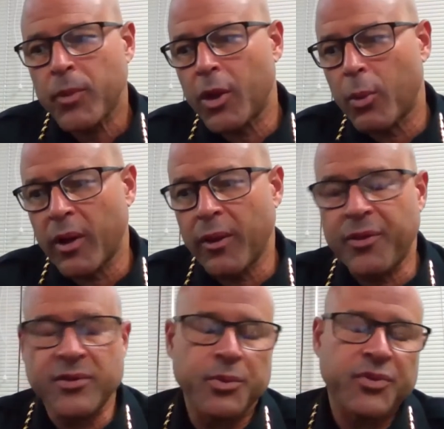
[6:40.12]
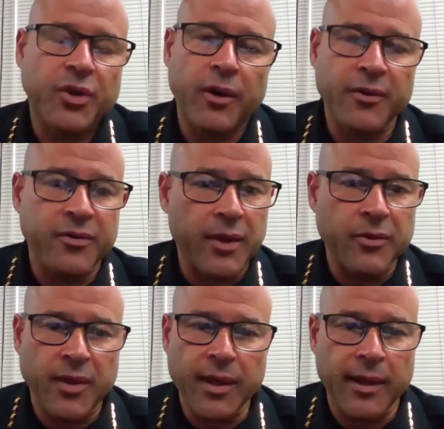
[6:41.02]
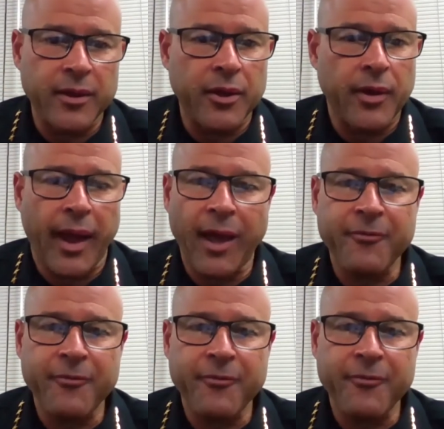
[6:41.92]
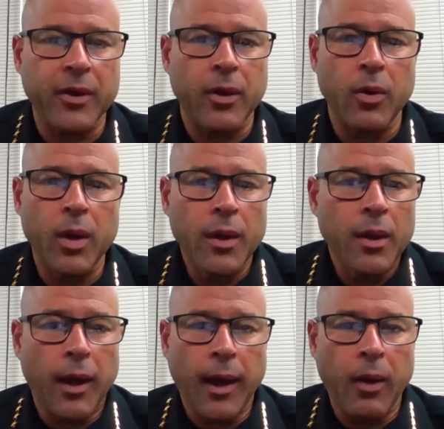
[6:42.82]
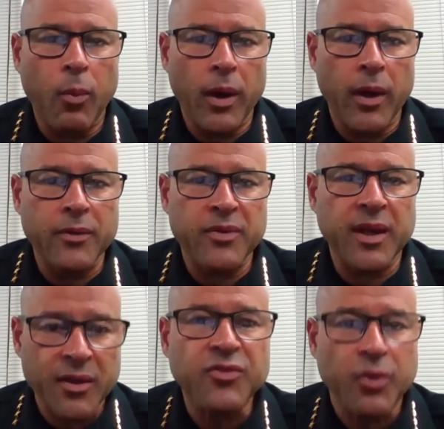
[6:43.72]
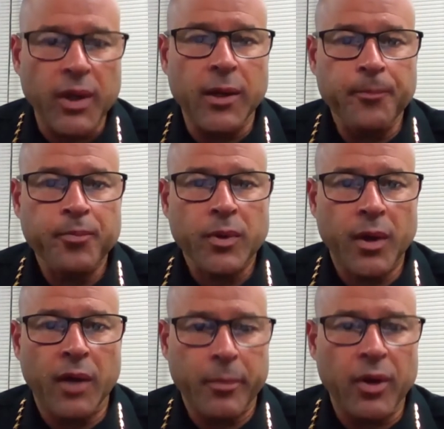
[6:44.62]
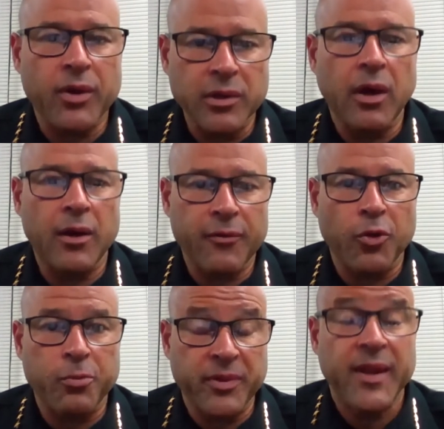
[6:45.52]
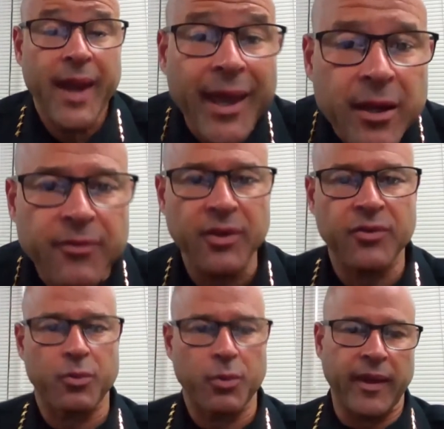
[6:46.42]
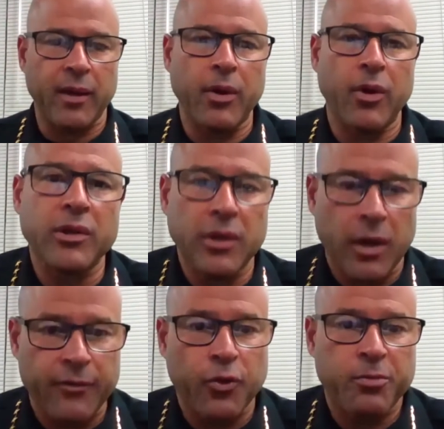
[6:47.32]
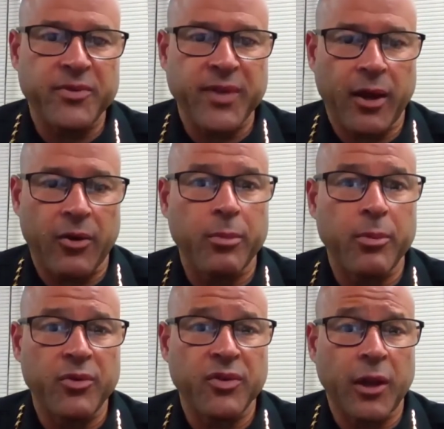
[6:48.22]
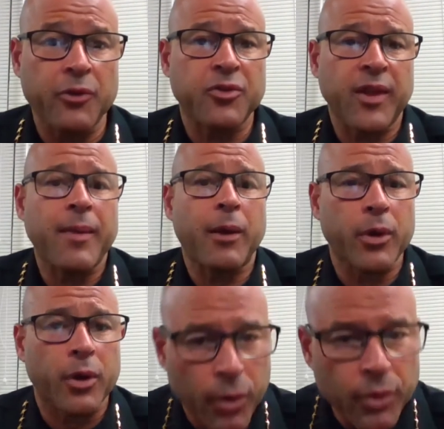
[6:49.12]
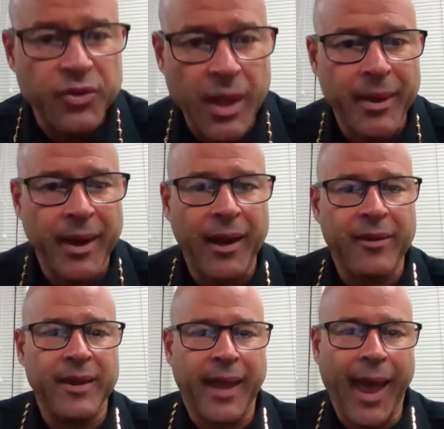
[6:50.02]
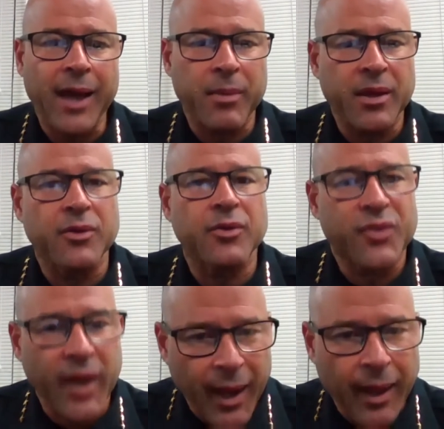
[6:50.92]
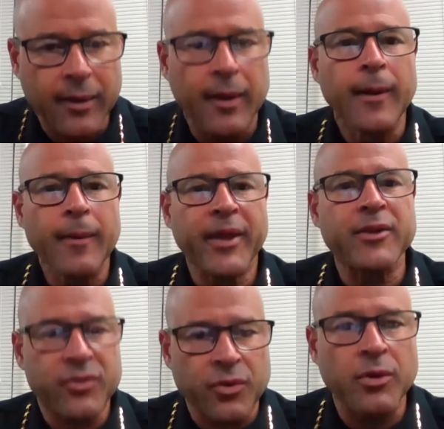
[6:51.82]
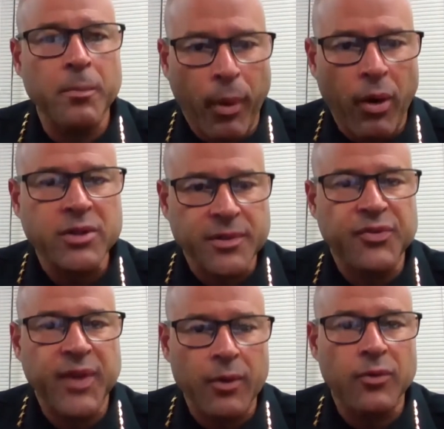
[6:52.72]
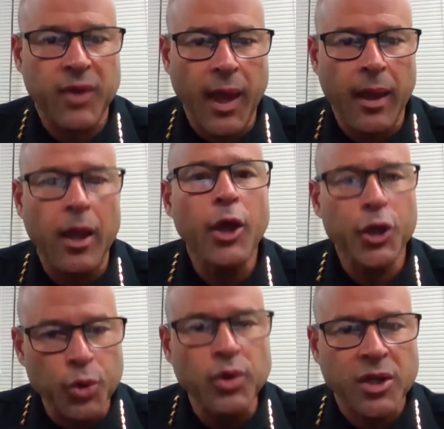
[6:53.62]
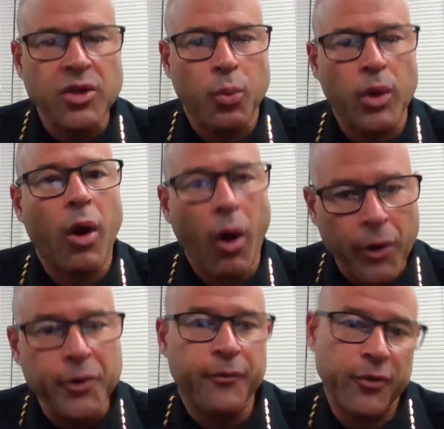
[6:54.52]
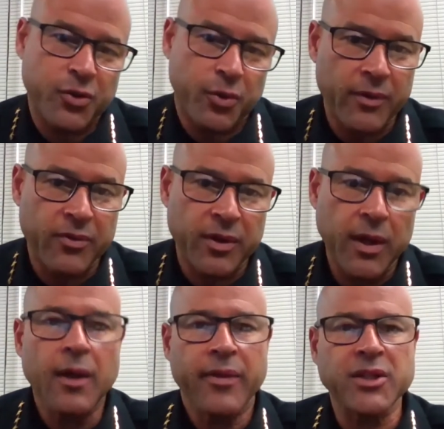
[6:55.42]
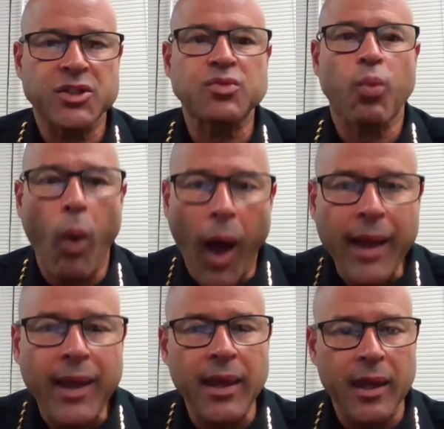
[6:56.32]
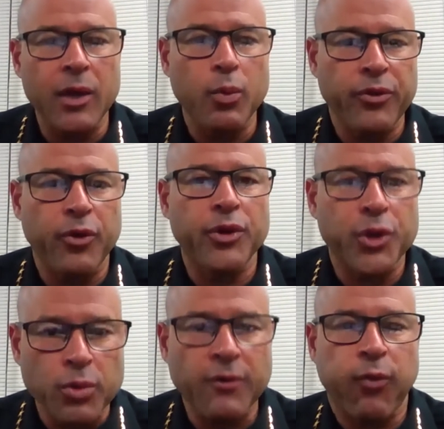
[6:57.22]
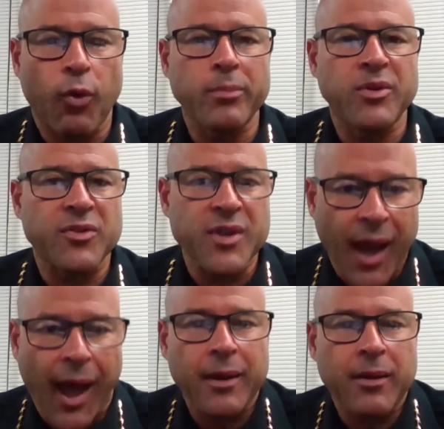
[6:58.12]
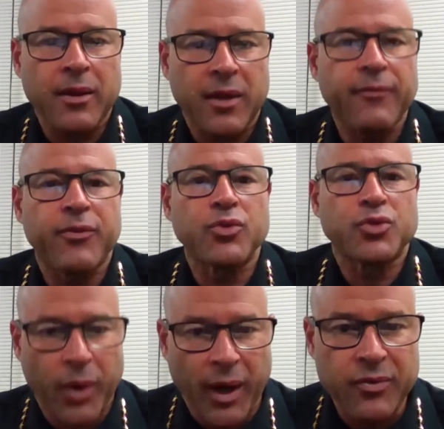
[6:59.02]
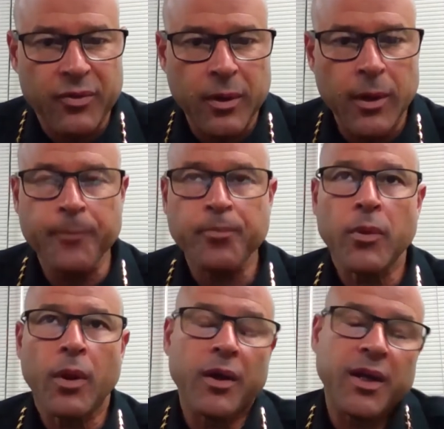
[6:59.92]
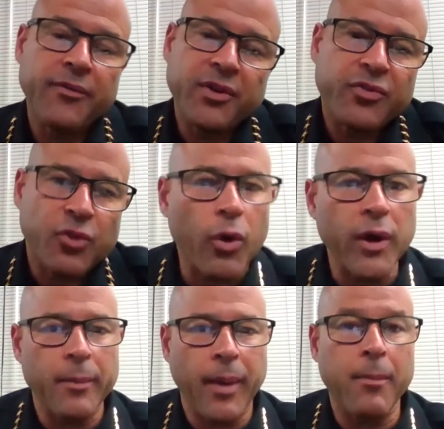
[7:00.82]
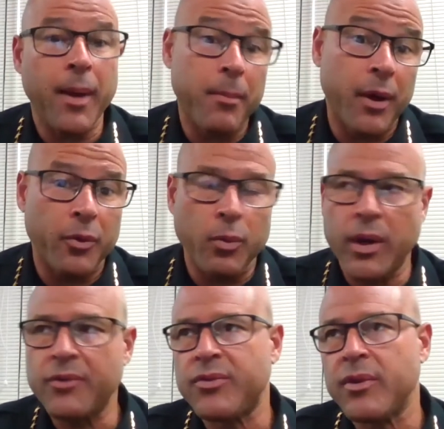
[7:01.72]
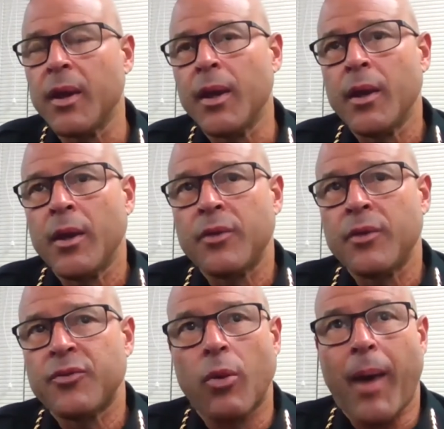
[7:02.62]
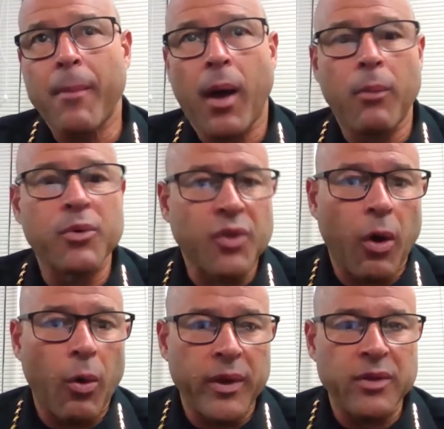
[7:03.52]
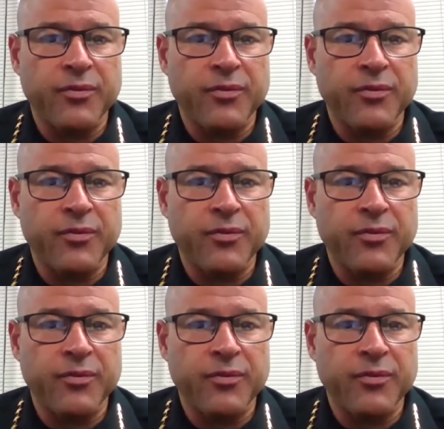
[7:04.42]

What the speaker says: You know, one of the things that we started in San Jose like a year and a half ago was a history of American law enforcement, the negative history that American law enforcement's had on our communities of color, so that my recruits coming out of the academy understand that in certain parts of San Jose, you need to work harder for trust, that just walking in with your uniform does not give you trust. I'll give you a story about my mother once. So my mom was always